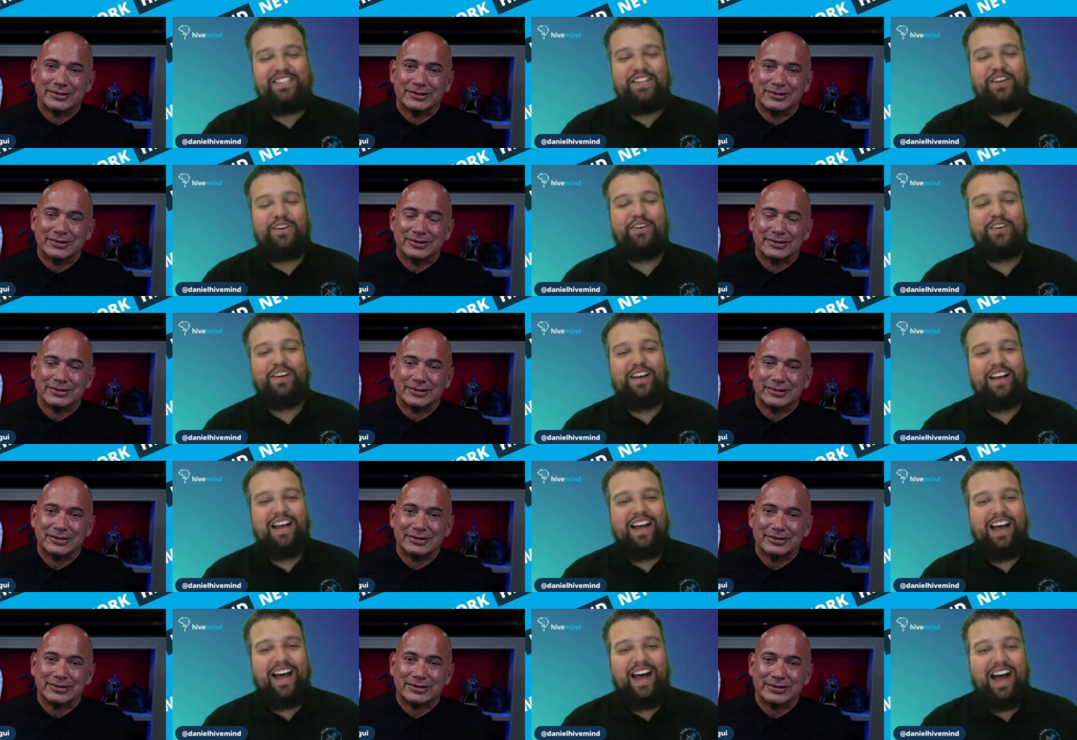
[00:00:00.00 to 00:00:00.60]

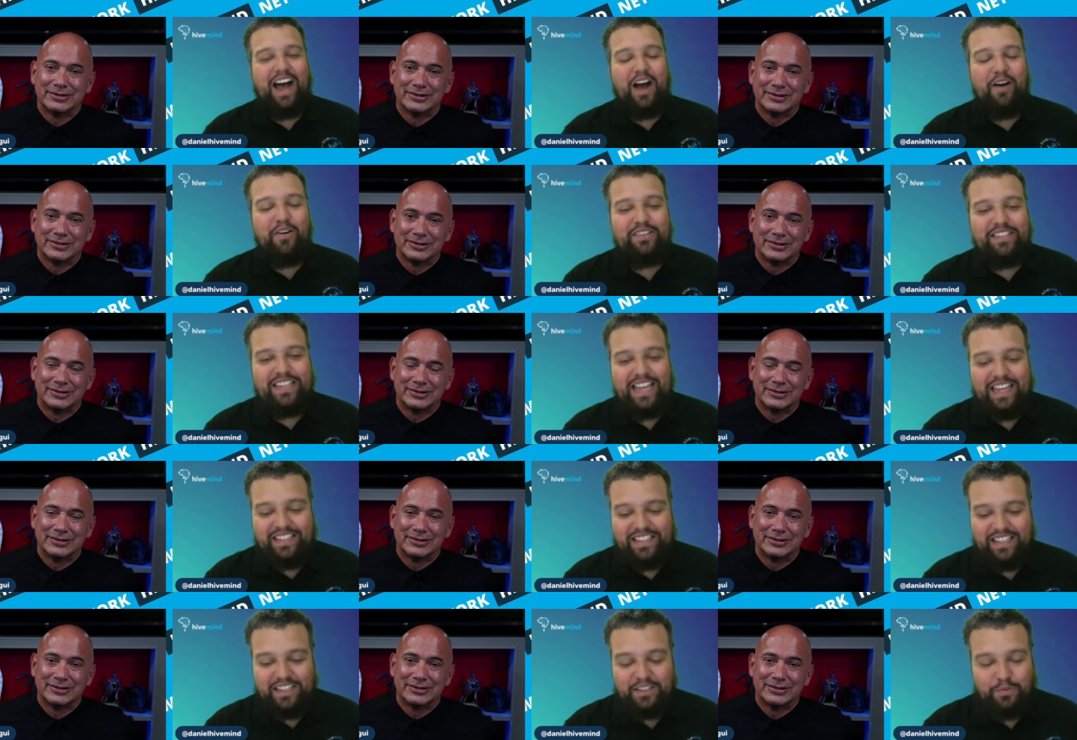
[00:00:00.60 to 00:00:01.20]
Speaker 1: so I
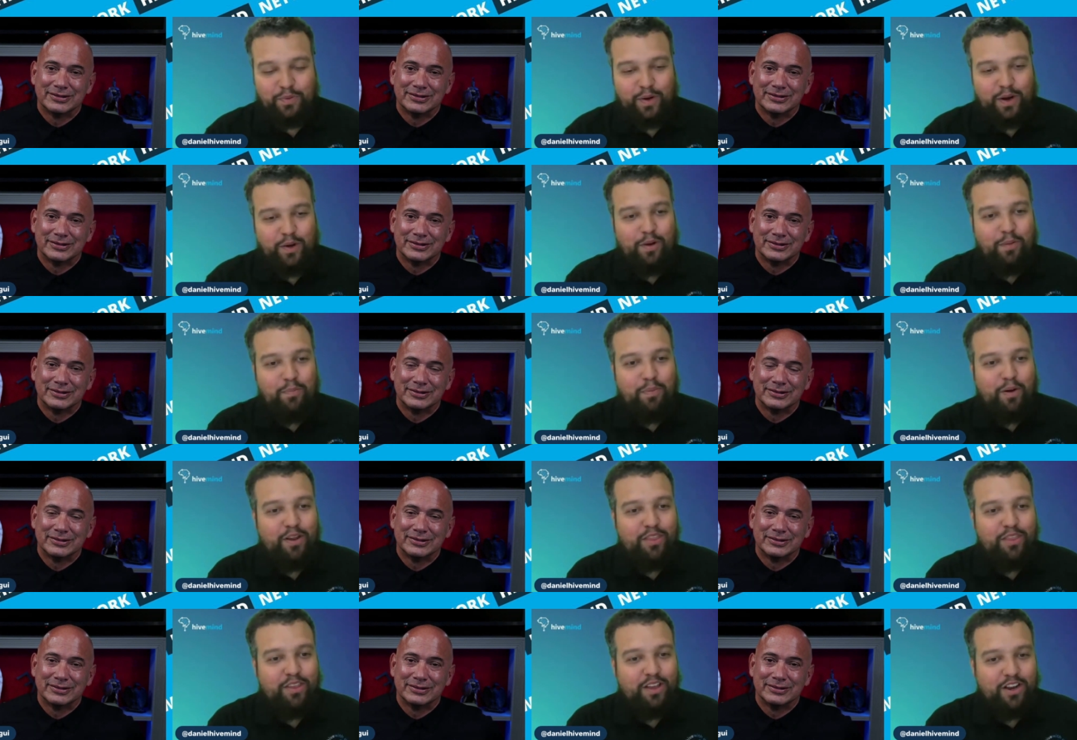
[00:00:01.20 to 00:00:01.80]
always ask this: where,
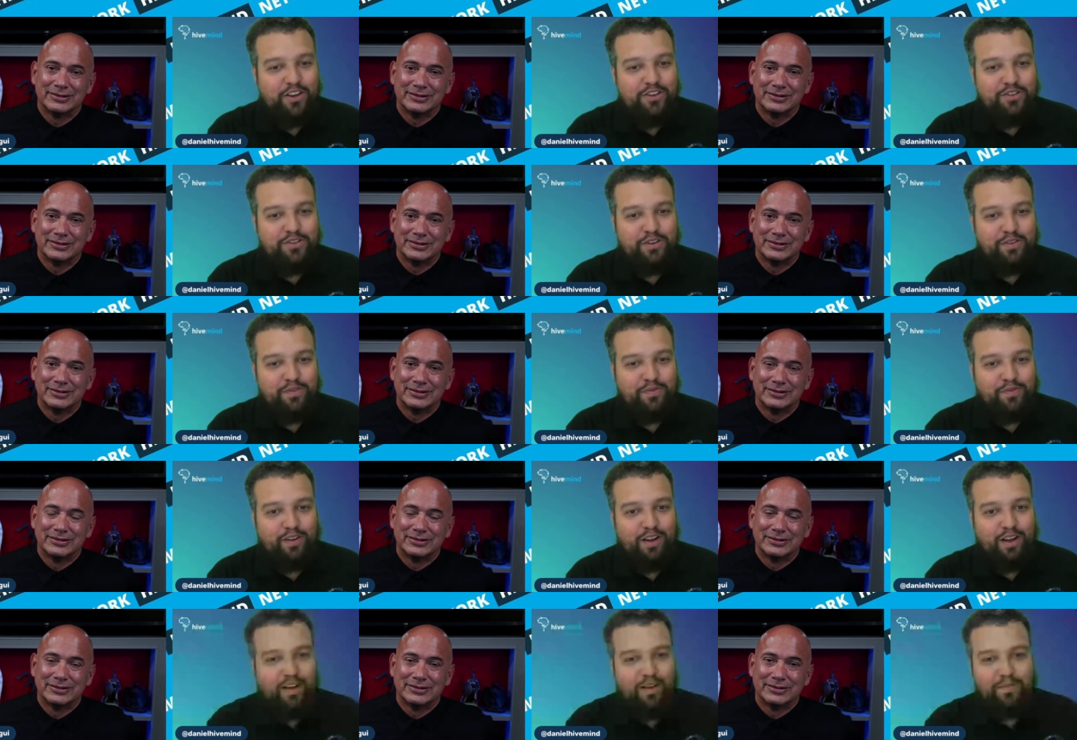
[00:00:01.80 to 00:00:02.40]
what part of the country
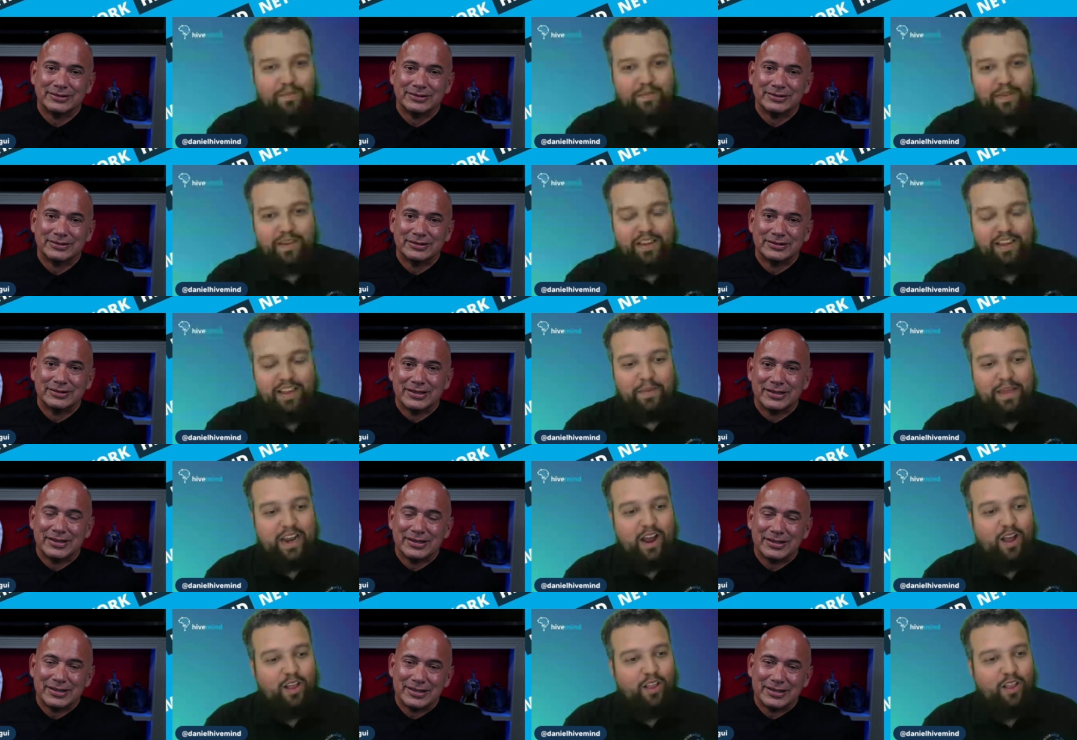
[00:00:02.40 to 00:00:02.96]
you from, um, and